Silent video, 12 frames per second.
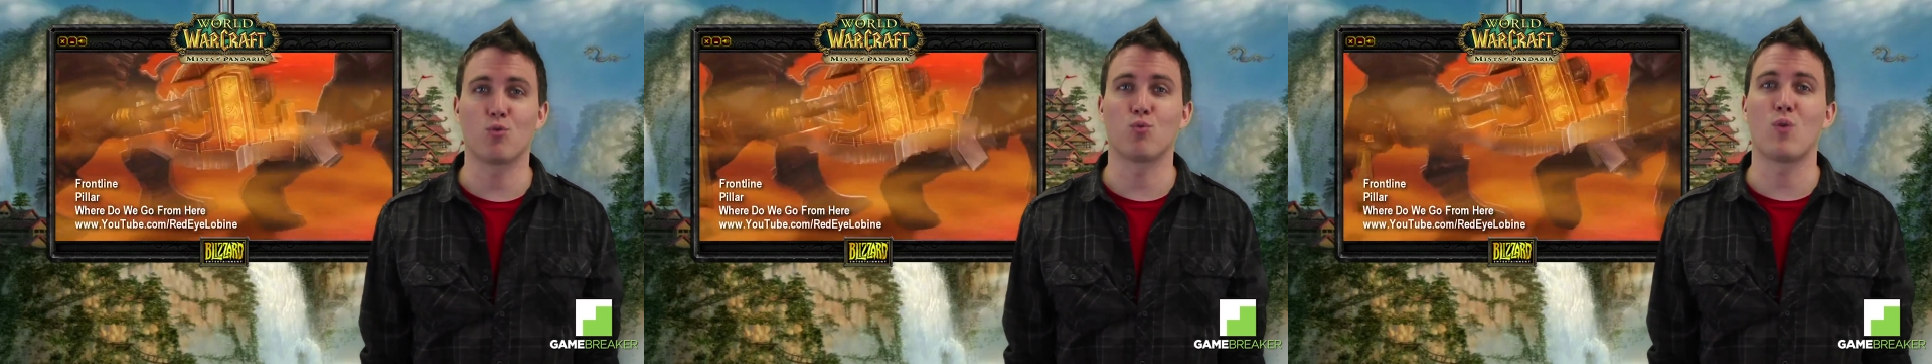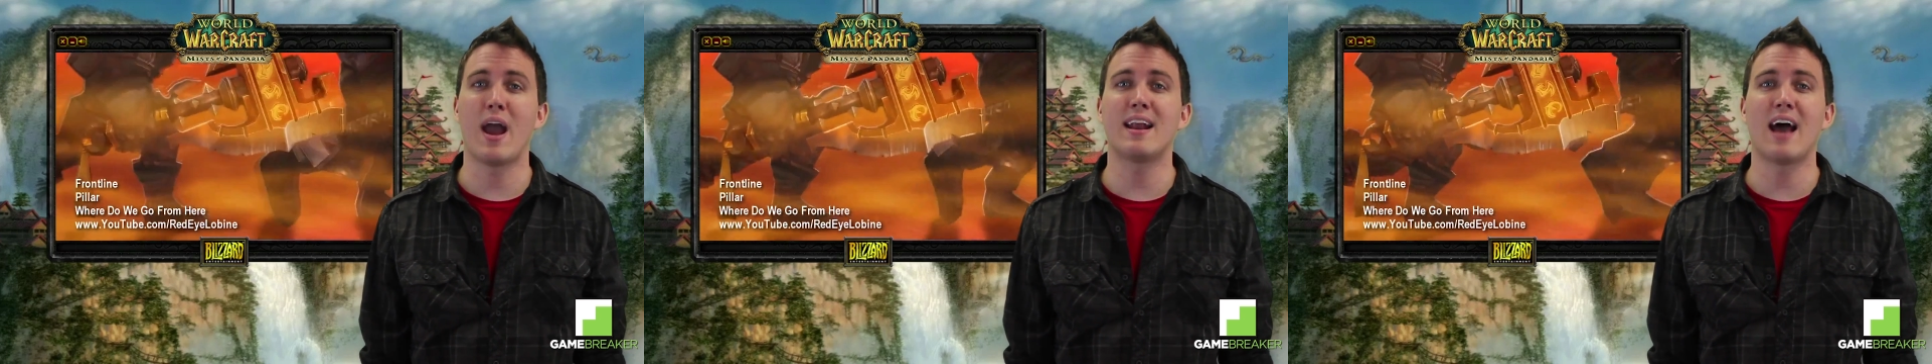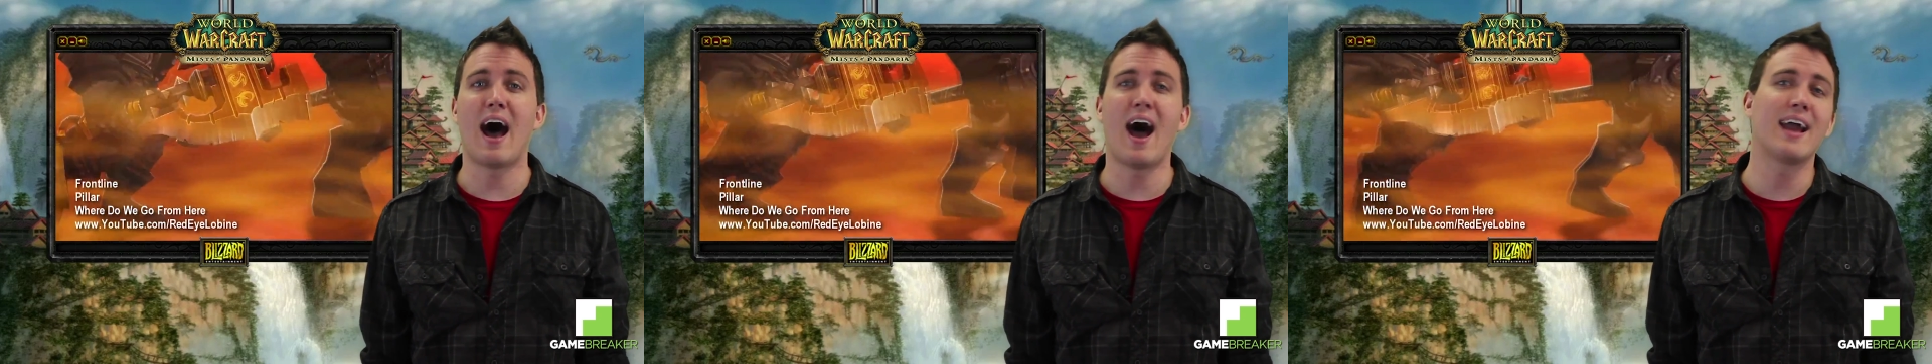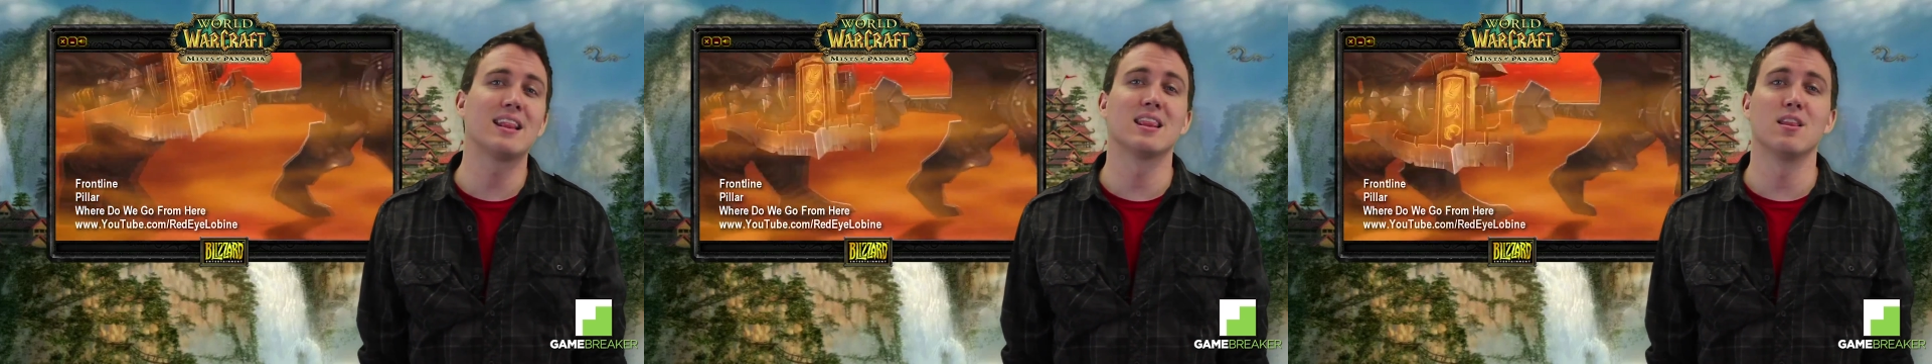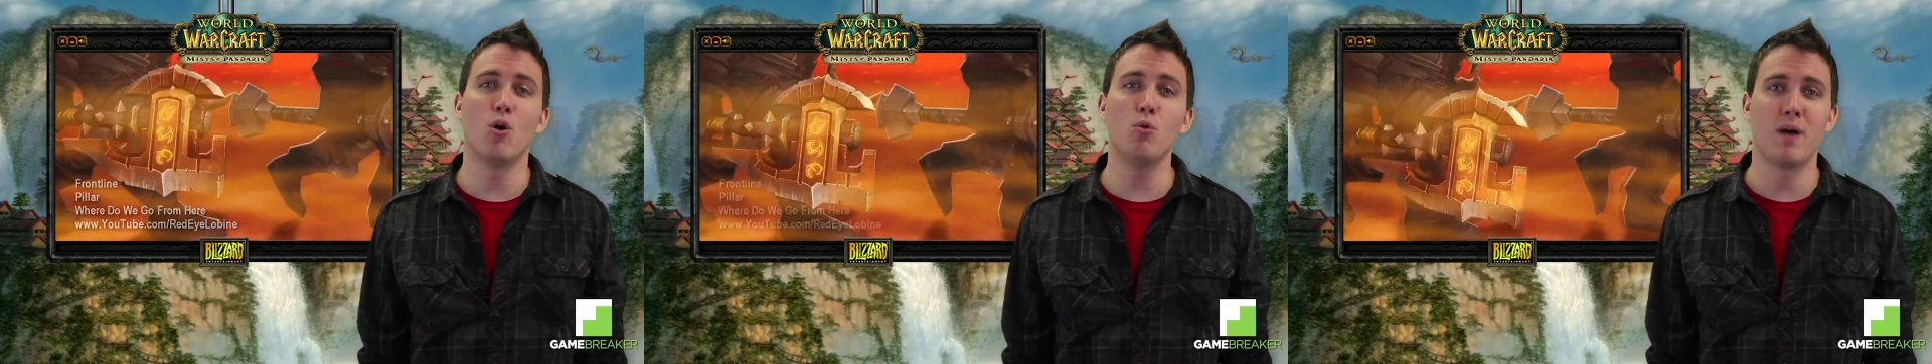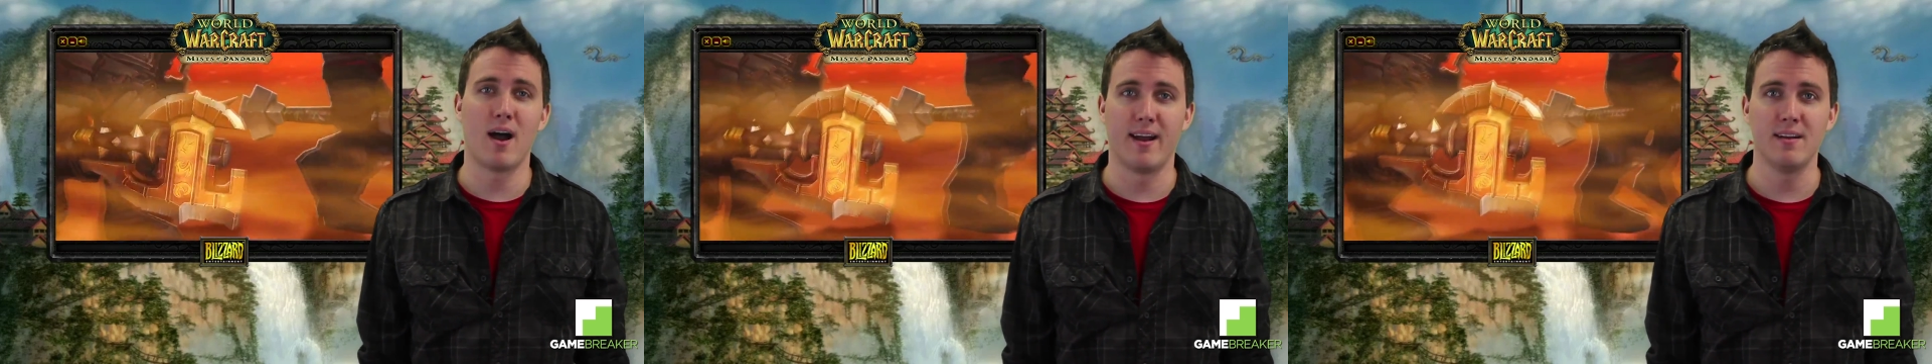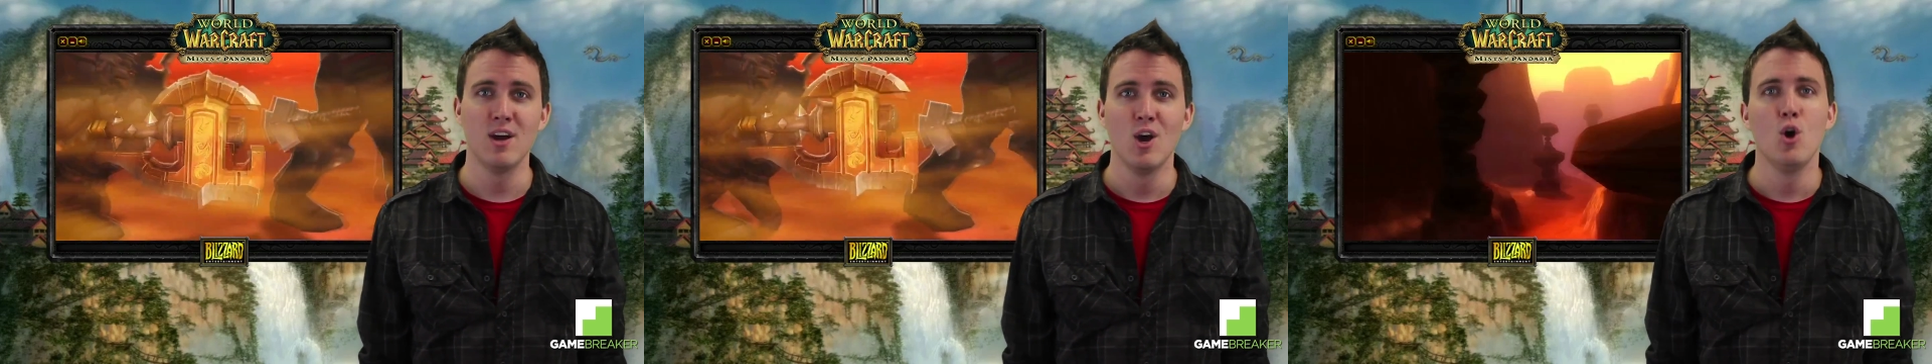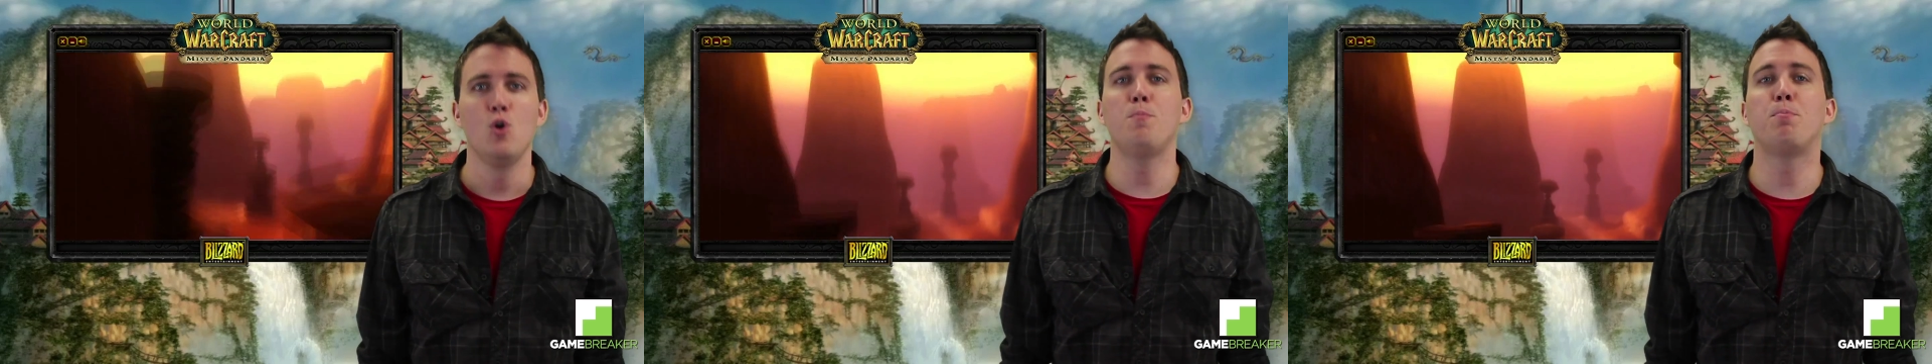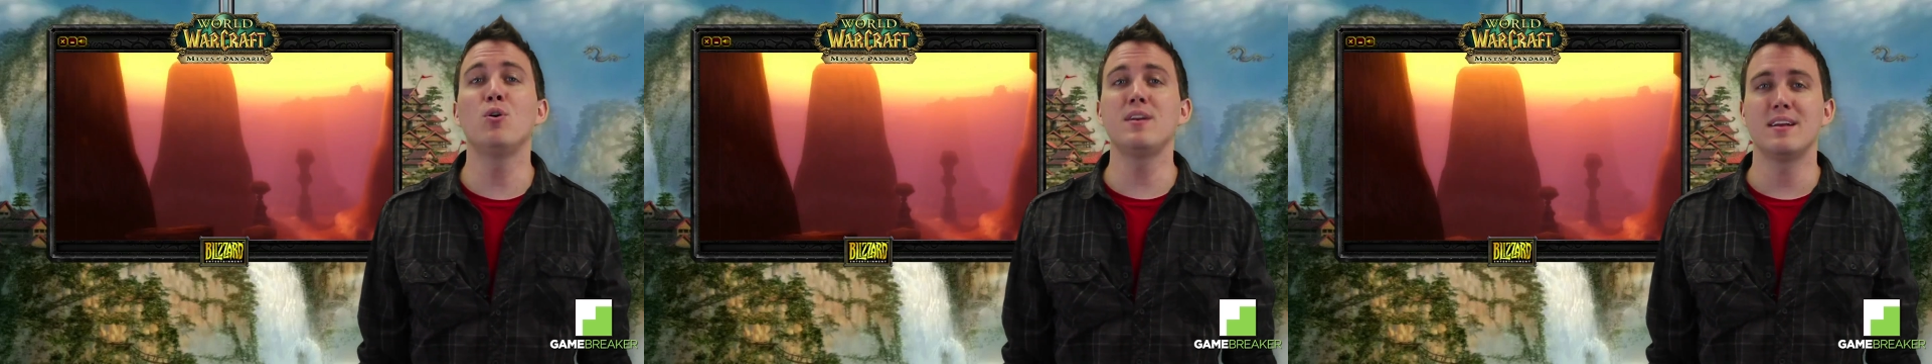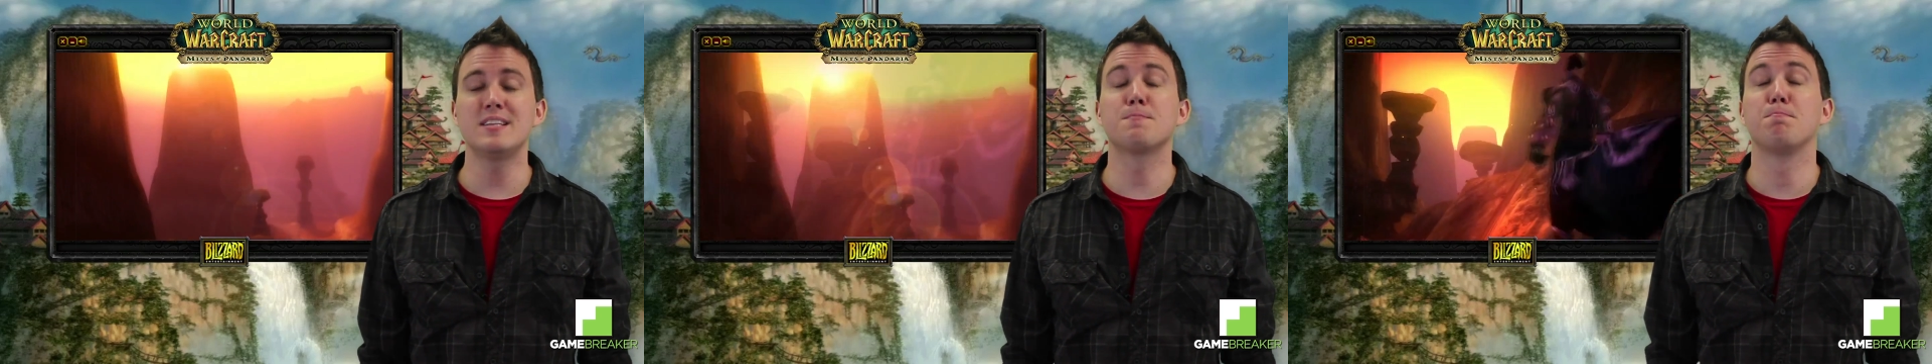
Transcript: RedEyeLobine, who put his